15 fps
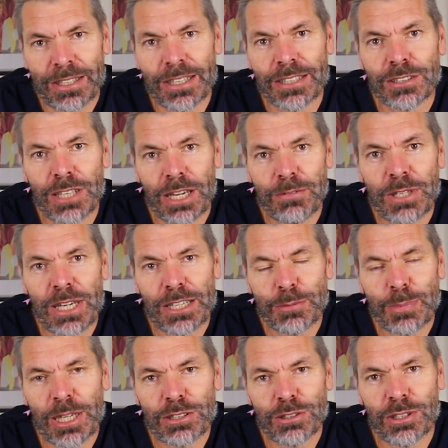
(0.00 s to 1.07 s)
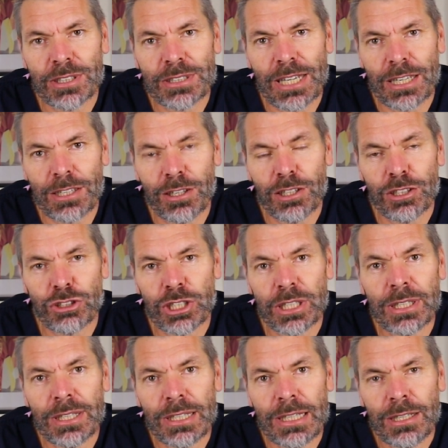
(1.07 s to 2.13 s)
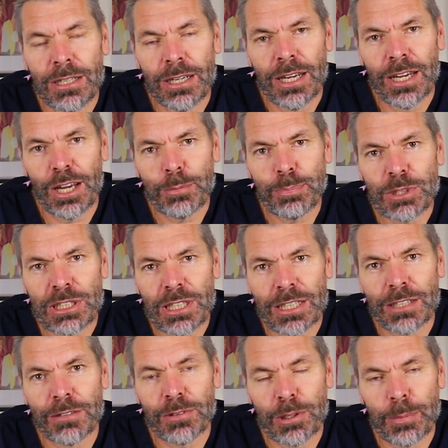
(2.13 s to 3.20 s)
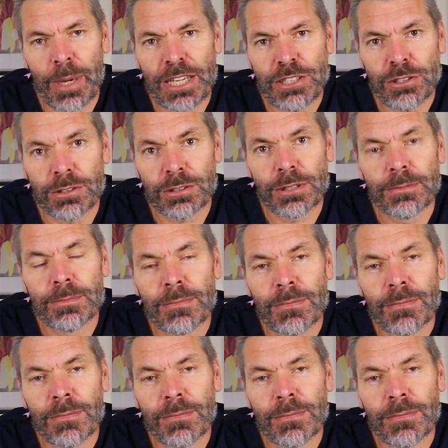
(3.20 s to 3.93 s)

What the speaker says: the safety aspects of the technology, particularly for the patient.